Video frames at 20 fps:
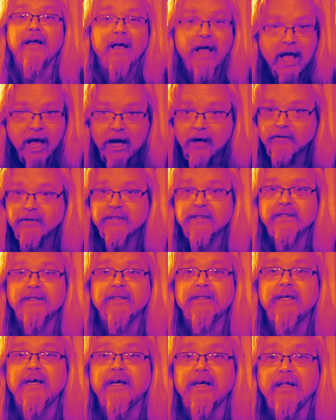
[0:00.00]
out to
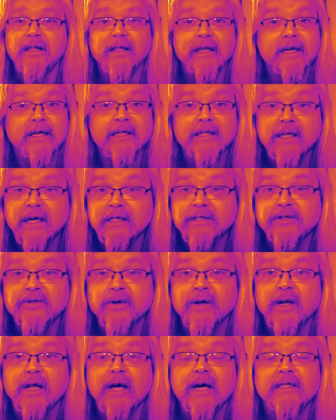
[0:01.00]
sea, the
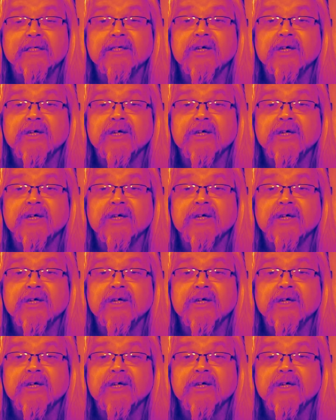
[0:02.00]
industrialized